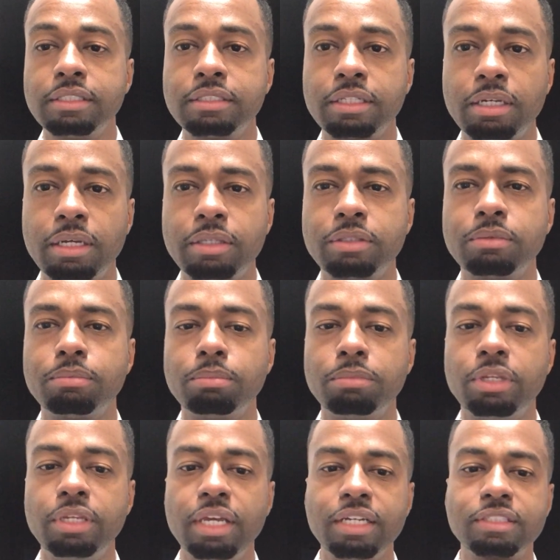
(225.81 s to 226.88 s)

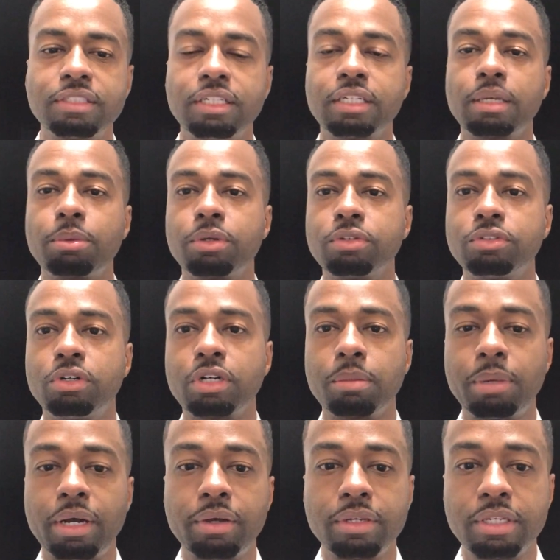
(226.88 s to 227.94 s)
the next thing I want to talk
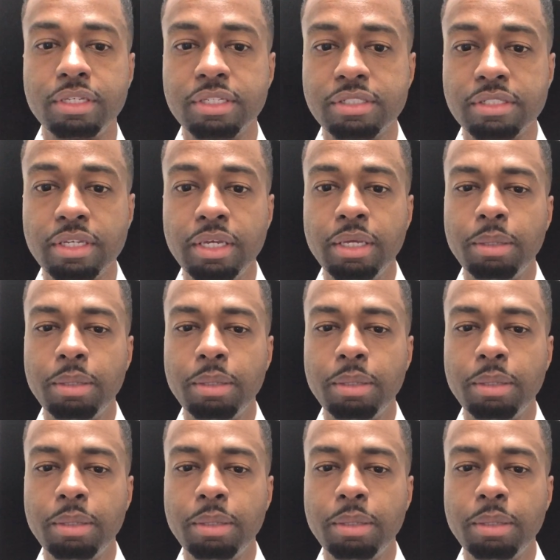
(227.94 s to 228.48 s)
about is